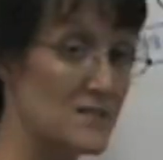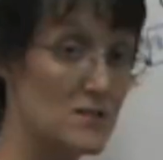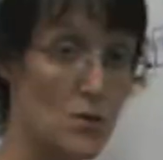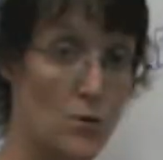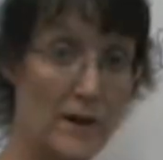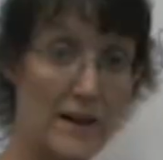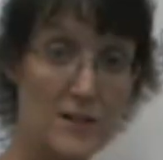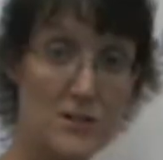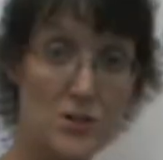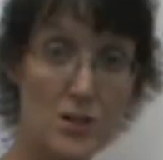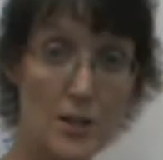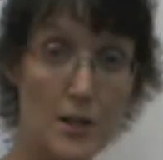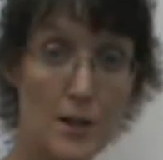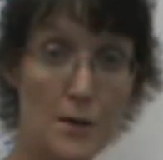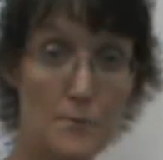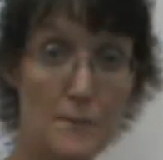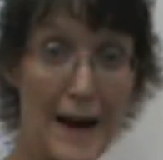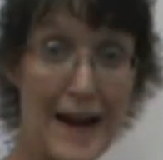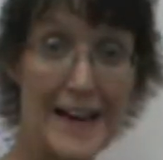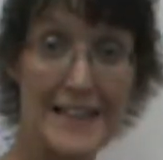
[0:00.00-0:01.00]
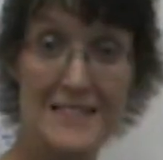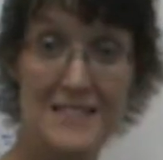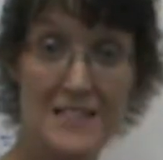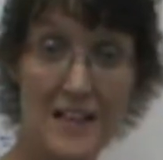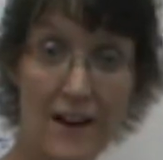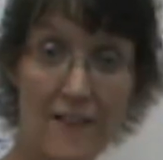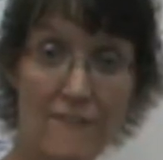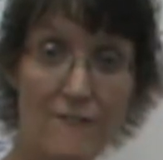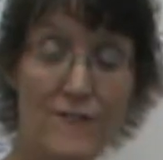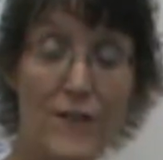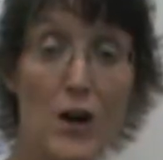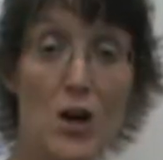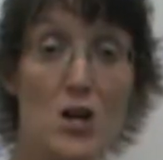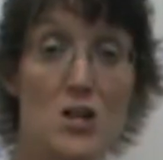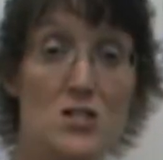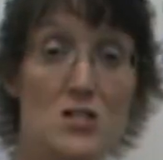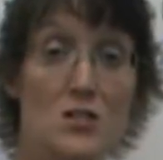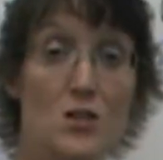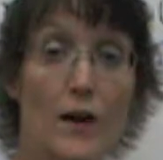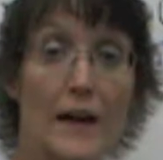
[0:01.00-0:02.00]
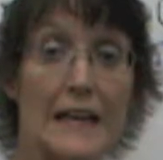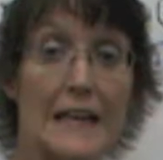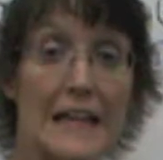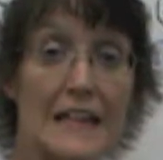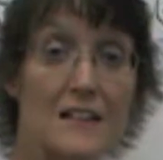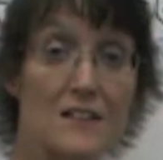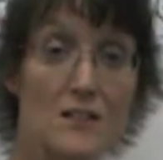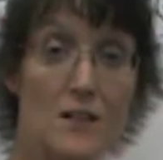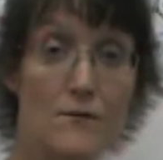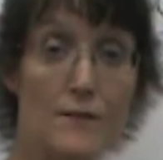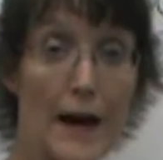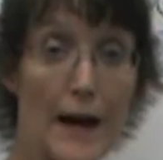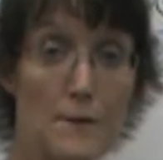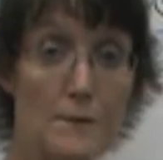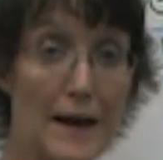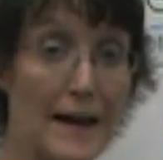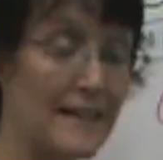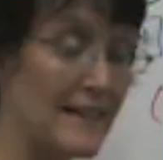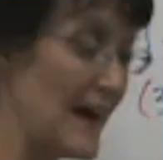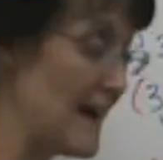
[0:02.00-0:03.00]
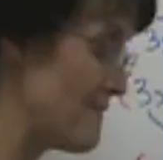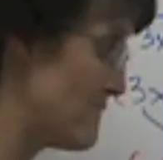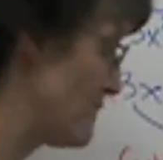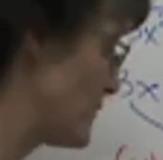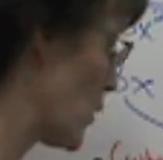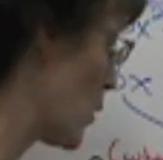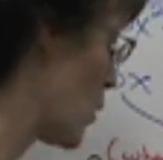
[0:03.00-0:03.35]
x squared term by itself first, so I need to divide by that